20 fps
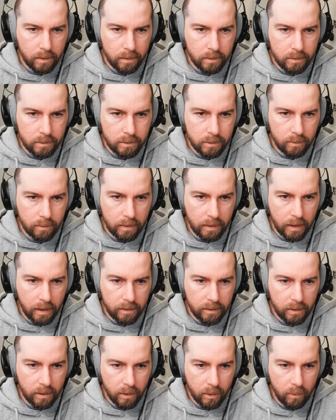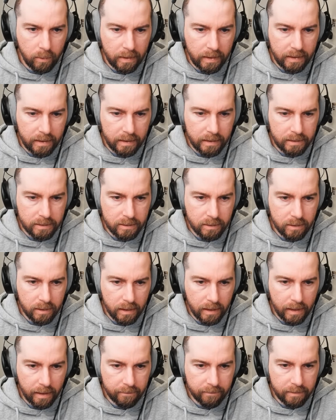So we got their queen hit, so they
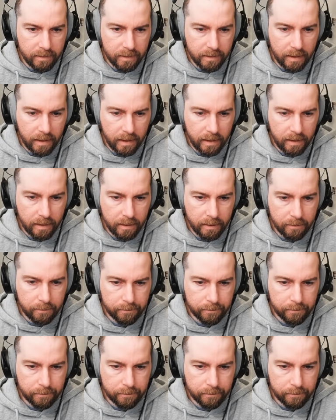have to take.